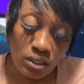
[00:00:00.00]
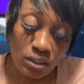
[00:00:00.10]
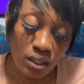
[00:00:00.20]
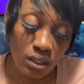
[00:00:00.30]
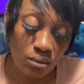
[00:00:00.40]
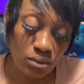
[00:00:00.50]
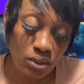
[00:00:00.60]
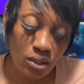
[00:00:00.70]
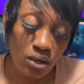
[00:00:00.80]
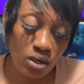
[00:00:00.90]
They got with a
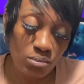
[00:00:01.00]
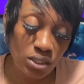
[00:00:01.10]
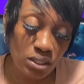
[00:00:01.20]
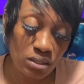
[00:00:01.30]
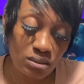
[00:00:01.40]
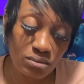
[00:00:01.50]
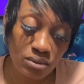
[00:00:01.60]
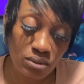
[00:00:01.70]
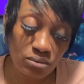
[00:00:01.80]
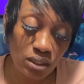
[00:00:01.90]
karmic, you
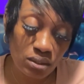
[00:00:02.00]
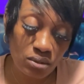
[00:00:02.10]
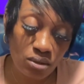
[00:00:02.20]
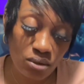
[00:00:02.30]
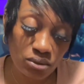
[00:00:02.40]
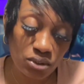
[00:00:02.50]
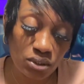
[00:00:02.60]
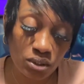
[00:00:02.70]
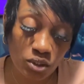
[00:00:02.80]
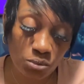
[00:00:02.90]
know, they done called
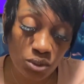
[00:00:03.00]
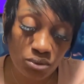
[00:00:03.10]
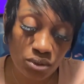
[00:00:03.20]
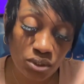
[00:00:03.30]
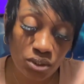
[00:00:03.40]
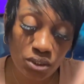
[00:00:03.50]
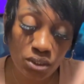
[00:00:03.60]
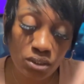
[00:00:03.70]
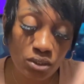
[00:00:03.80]
judgment on this shit.